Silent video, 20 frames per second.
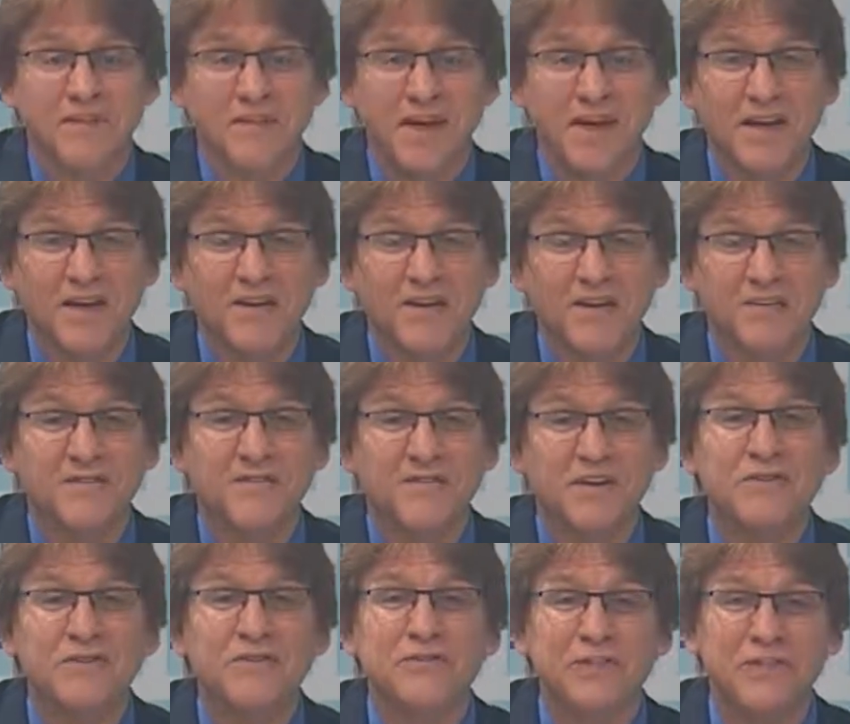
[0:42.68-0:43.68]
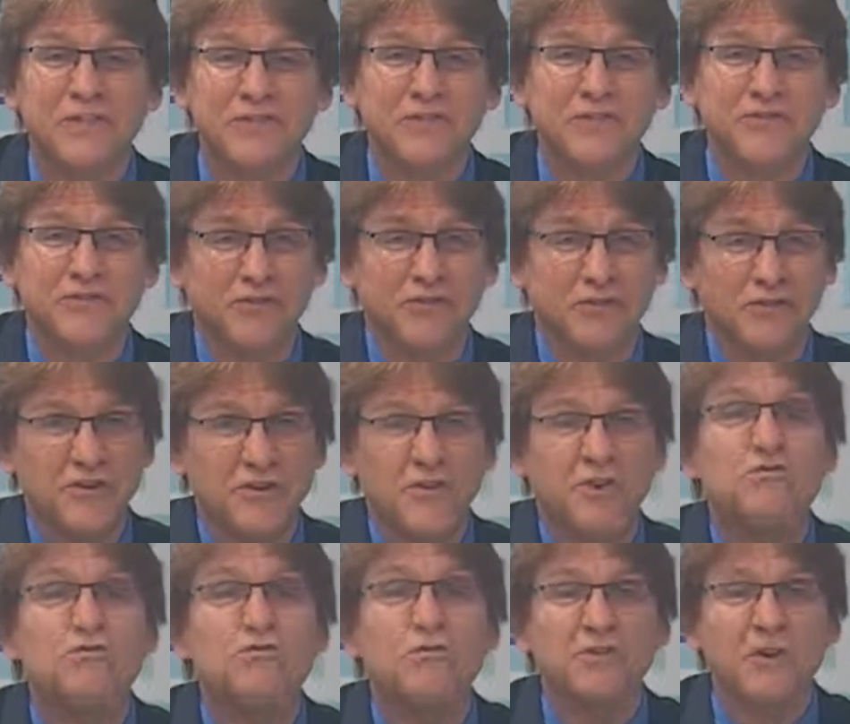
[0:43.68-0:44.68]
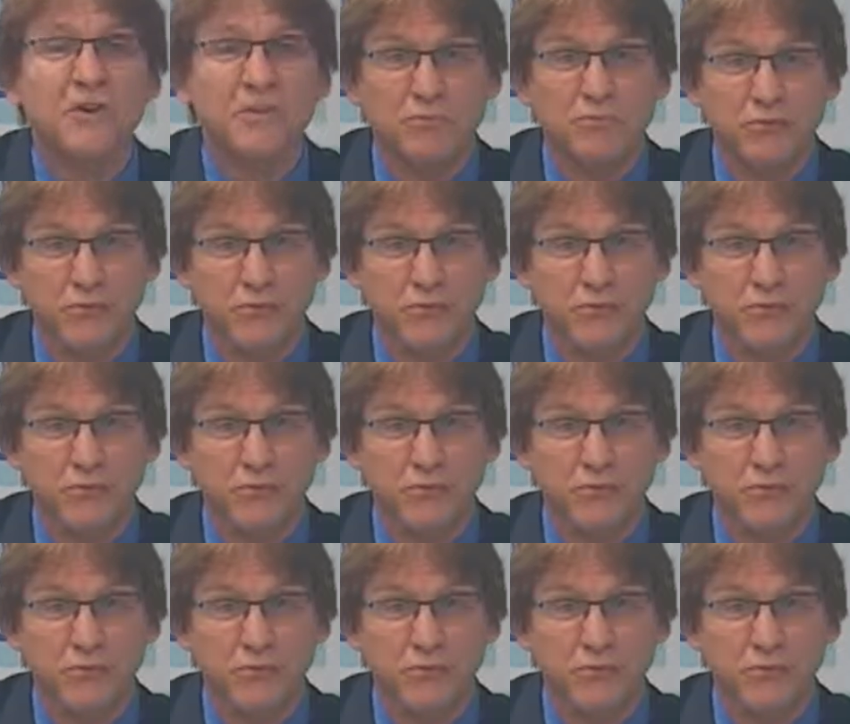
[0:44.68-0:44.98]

get convinced that this is an interesting